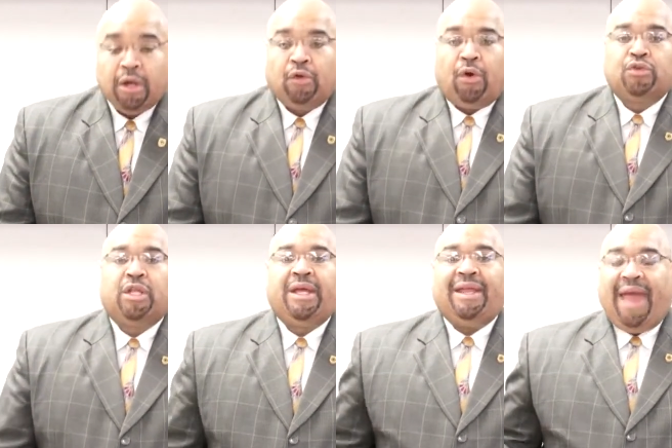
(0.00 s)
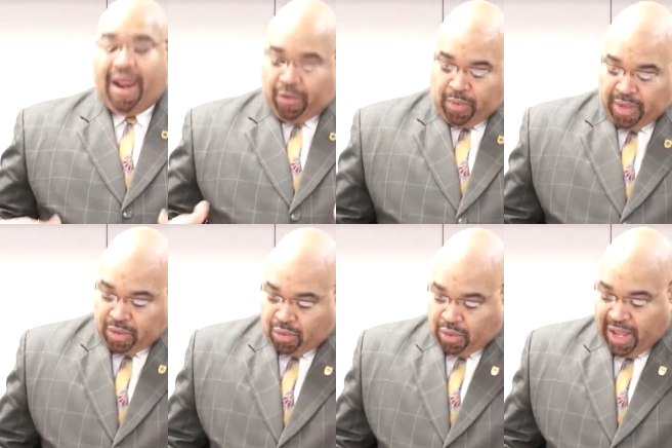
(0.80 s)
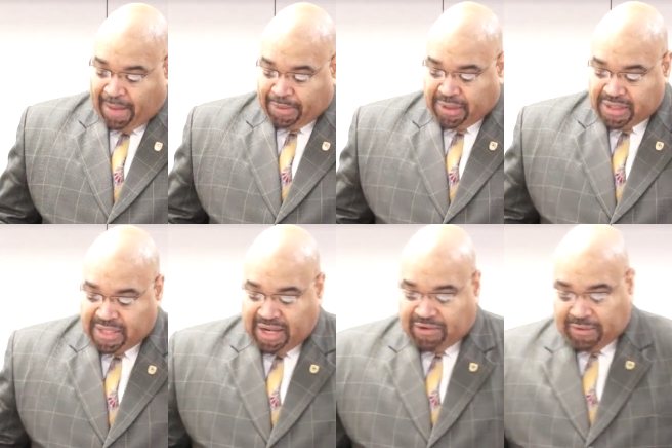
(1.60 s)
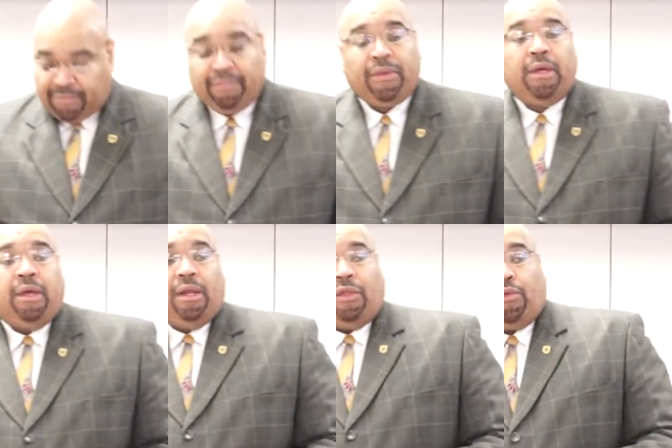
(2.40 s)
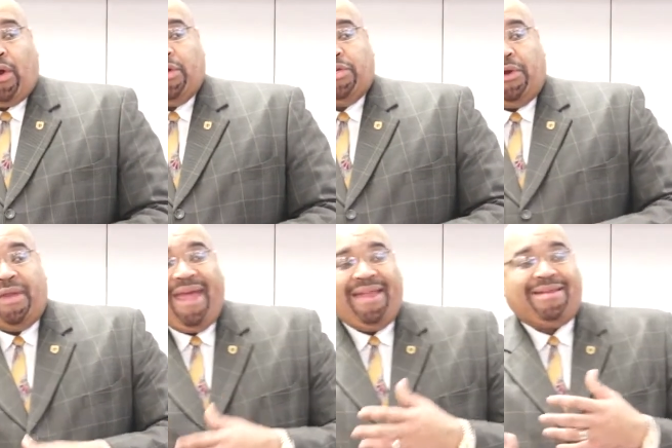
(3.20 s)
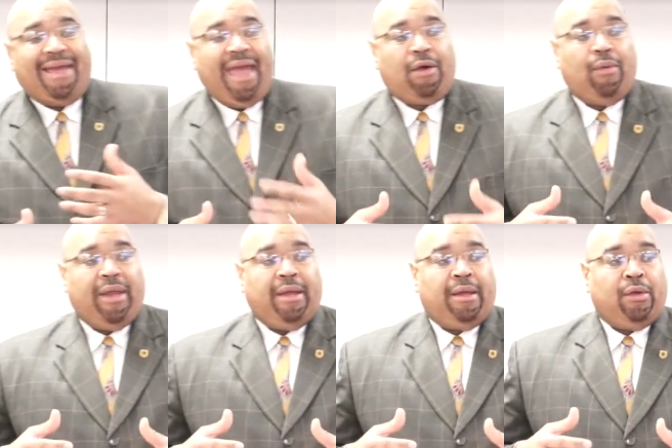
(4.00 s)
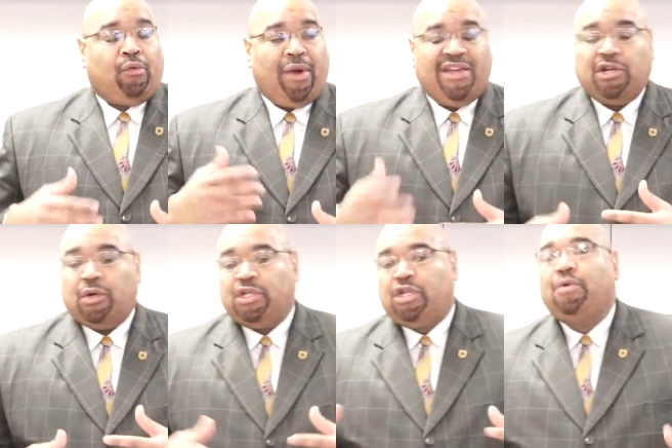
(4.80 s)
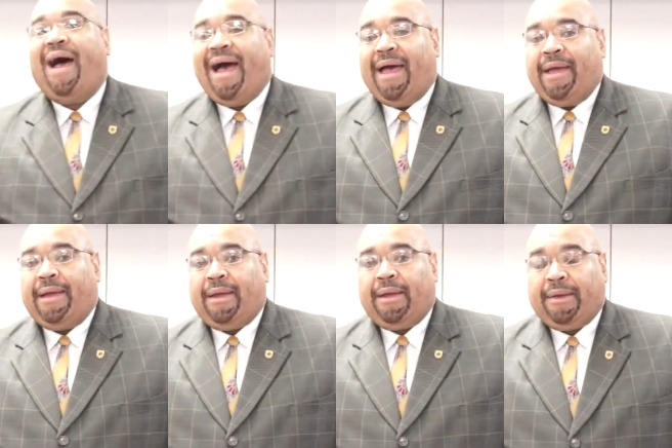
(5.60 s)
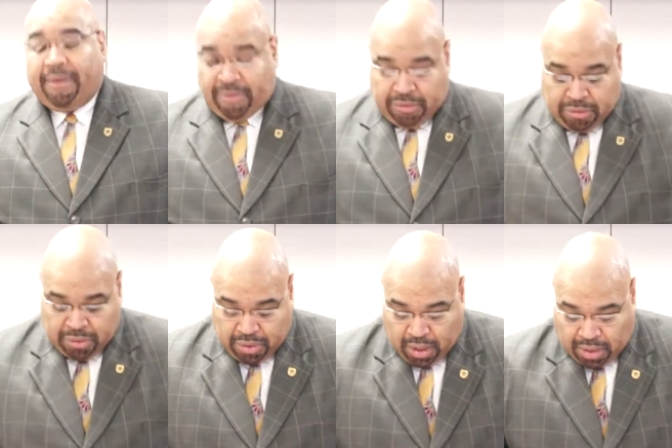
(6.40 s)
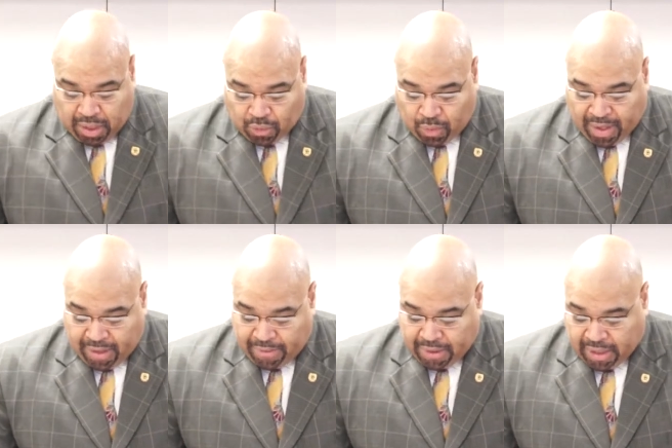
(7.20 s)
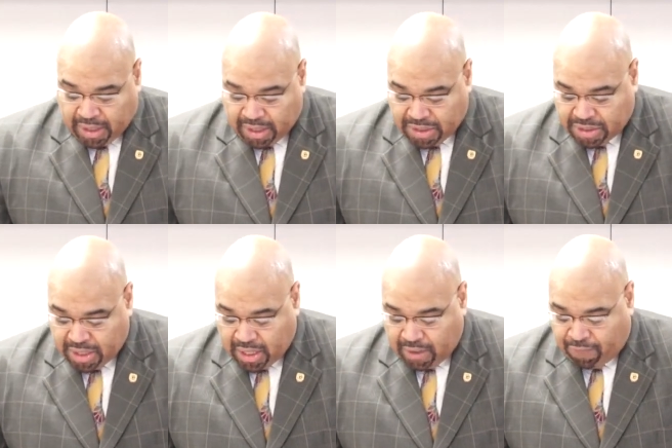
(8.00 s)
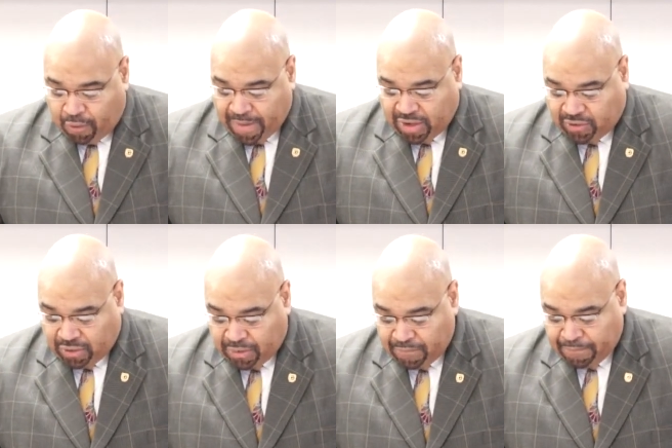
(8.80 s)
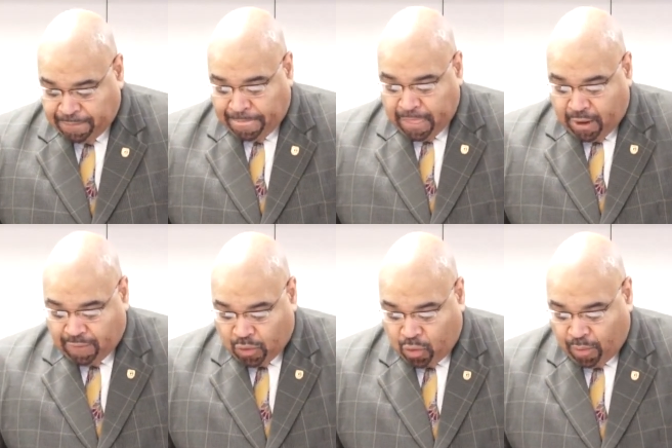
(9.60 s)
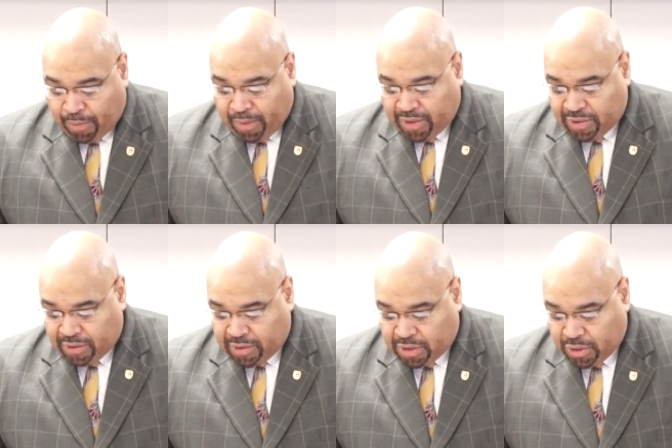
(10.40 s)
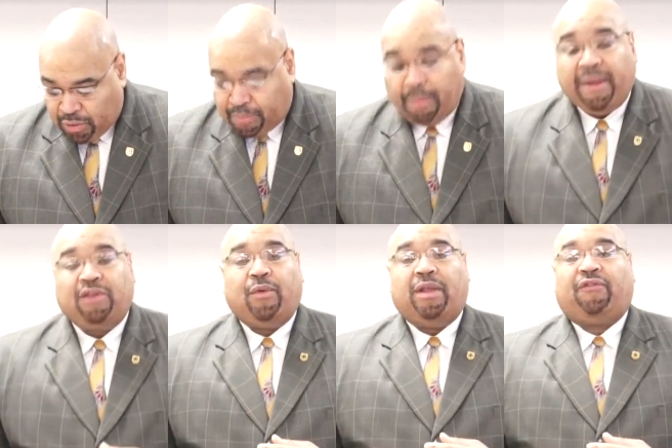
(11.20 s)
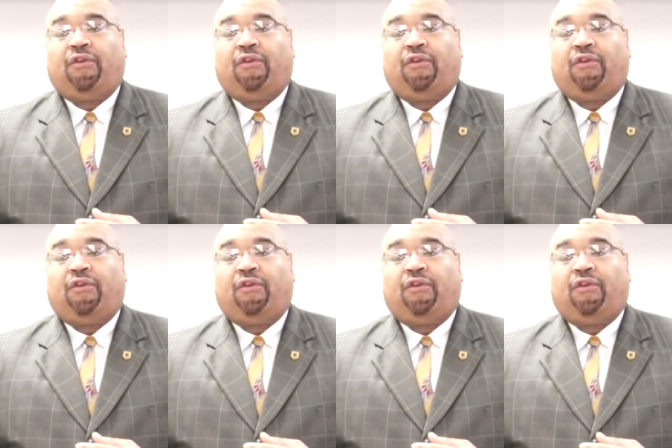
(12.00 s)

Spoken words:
Grossly inadequate capitalization. In other words, your debt to equity ratio is too high. Another way is formation of a corporation to perpetuate a